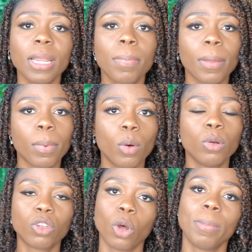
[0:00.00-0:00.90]
people
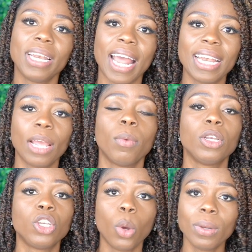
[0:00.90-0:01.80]
who told me that they
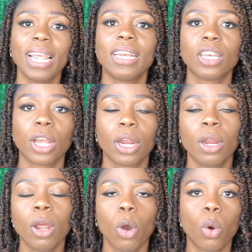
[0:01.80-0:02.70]
would donate their
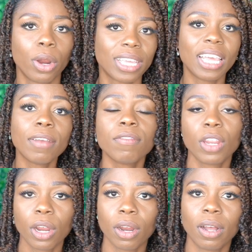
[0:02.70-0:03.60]
or give
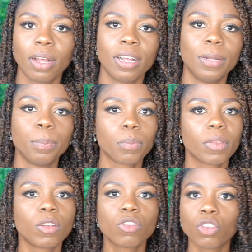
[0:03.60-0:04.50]
their
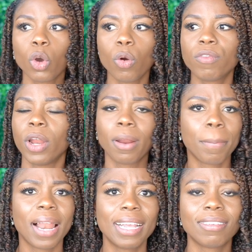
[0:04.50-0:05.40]
stove, their
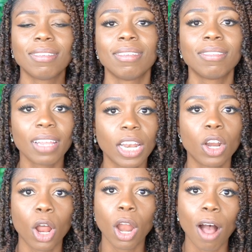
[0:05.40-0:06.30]
appliances, and sell
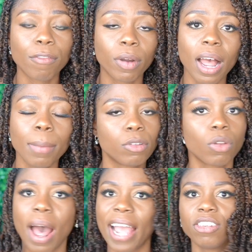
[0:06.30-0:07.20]
it on OfferUp.
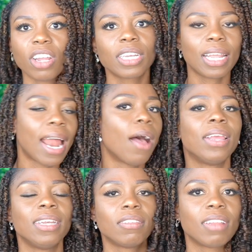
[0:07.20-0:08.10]
So I checked it out
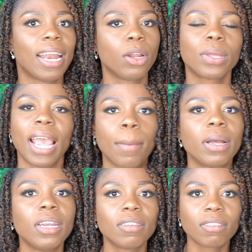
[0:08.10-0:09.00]
and decided, okay, I'm
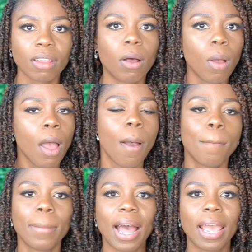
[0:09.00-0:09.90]
gonna sell
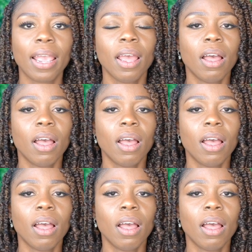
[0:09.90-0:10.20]
my